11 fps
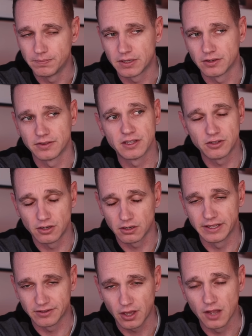Because this yacht
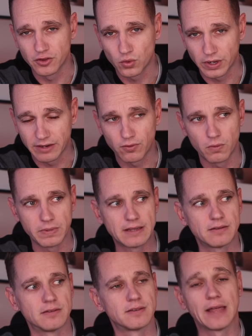is over 24 meters.